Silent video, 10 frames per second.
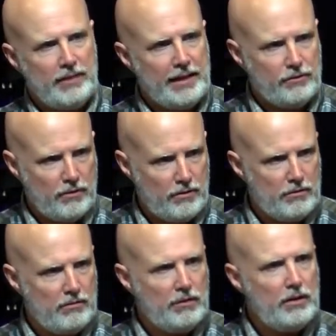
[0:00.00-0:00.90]
that turn.
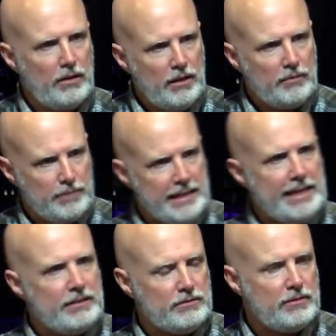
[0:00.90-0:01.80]
It
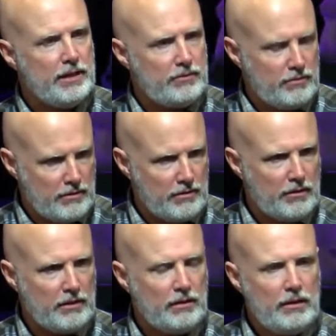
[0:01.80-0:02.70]
begins that turn.